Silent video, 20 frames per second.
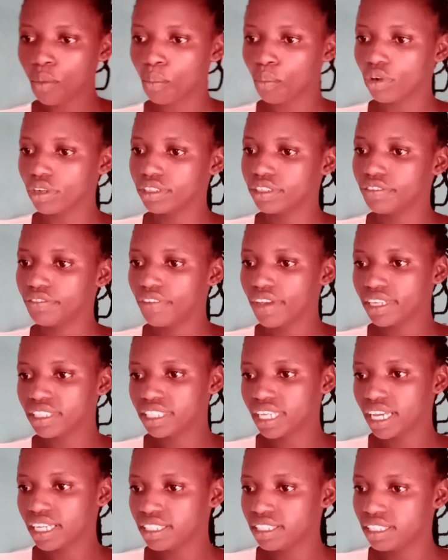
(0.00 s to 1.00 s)

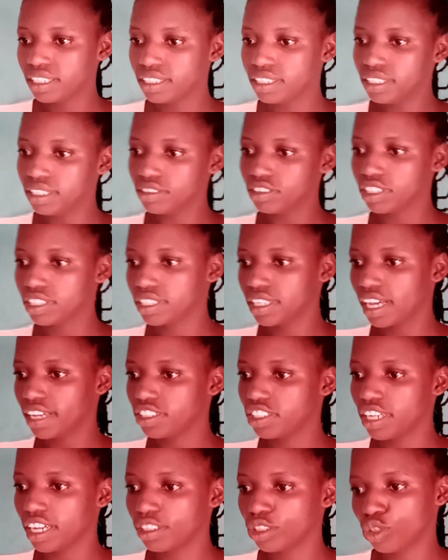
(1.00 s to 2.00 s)
motivated the
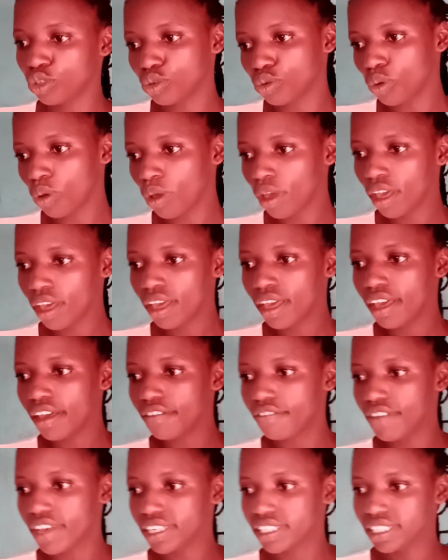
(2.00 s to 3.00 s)
researcher to
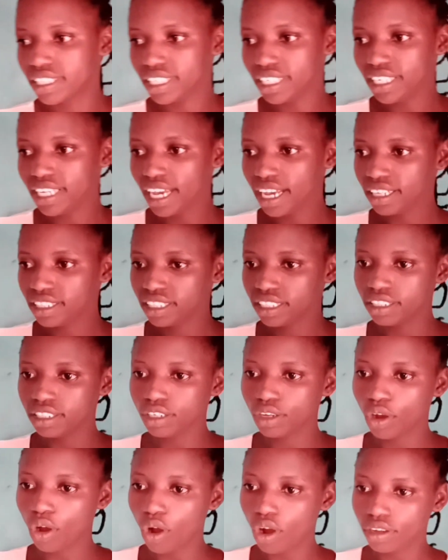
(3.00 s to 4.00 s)
investigate
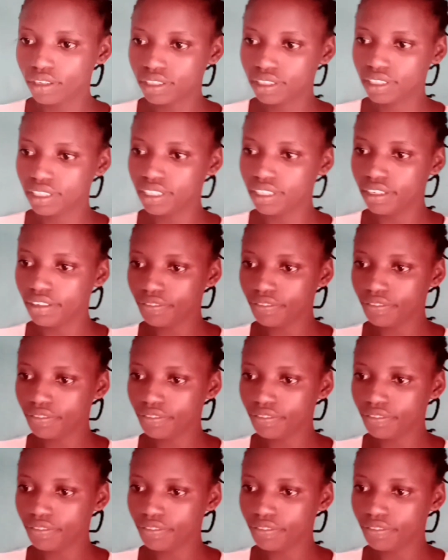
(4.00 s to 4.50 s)
the cause,